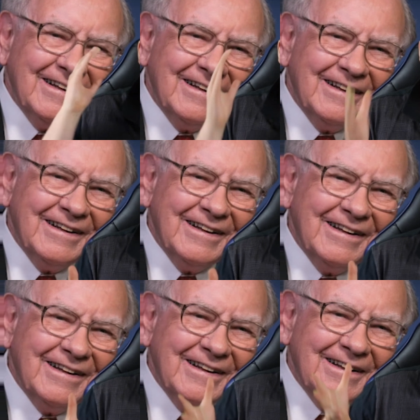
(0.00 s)

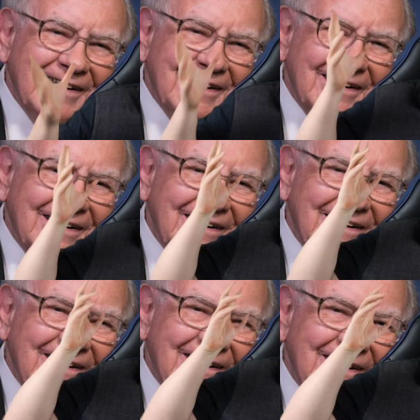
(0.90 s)

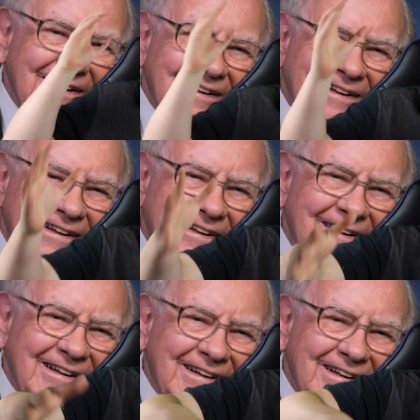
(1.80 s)

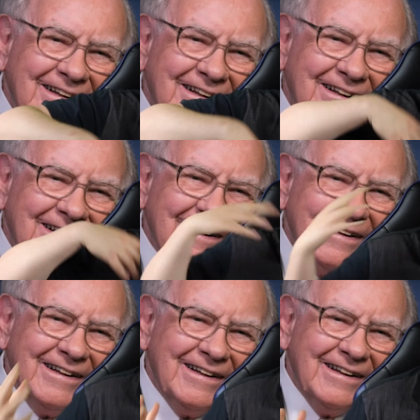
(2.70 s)

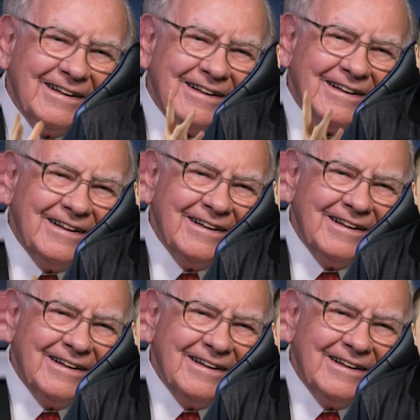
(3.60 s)

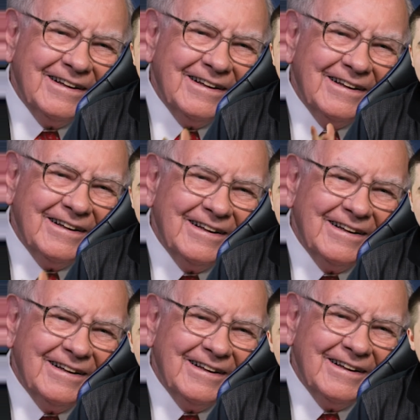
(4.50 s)

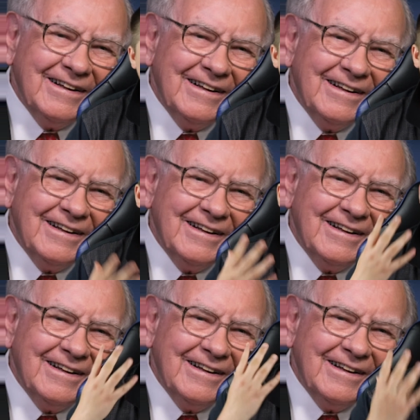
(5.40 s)

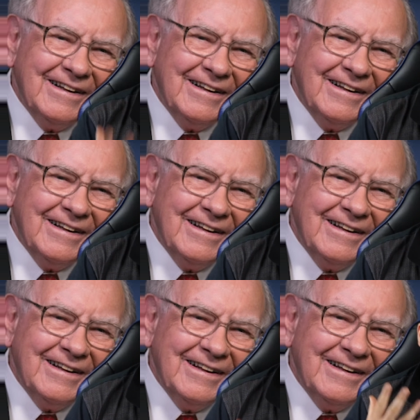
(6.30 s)

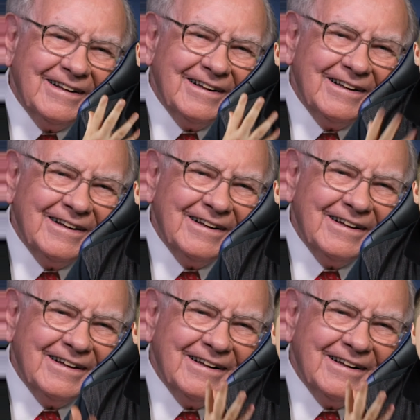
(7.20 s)
(not speaking)